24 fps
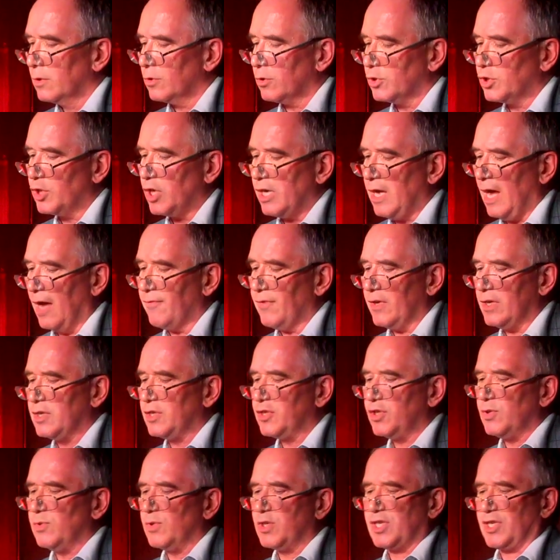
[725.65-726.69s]
Could she have
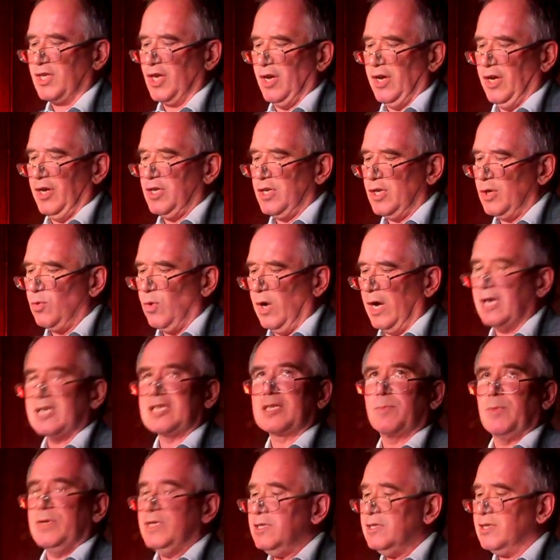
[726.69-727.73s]
induced her new
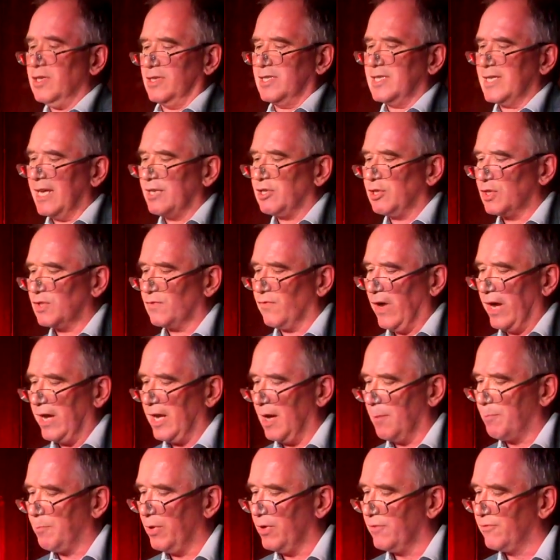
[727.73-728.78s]
husband to satisfy
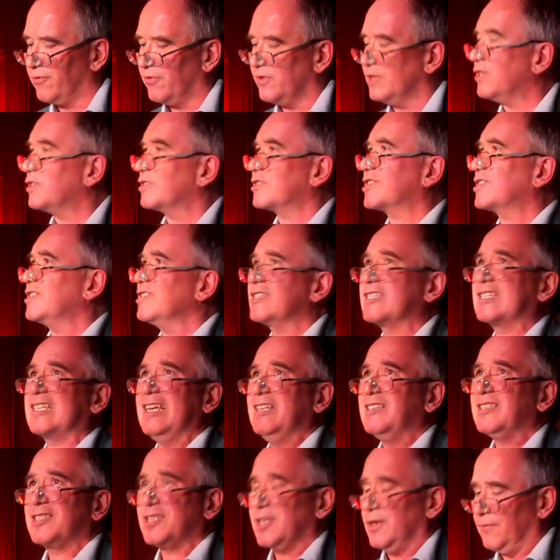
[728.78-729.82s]
a perverse
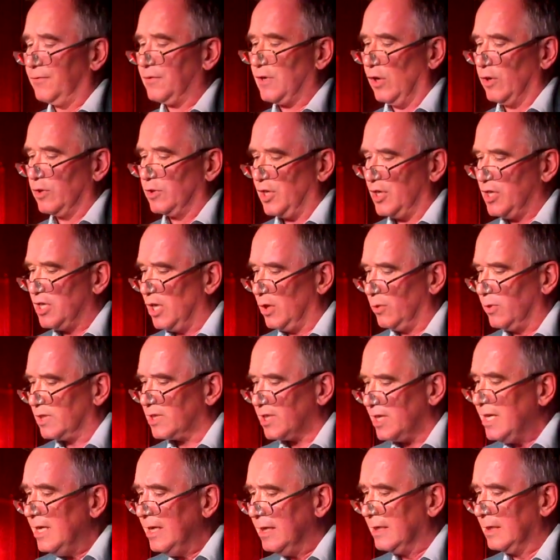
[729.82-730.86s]
sense of
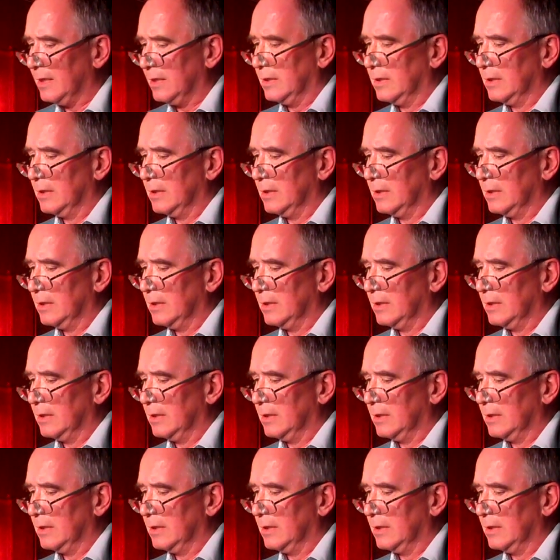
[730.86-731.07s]
continuity?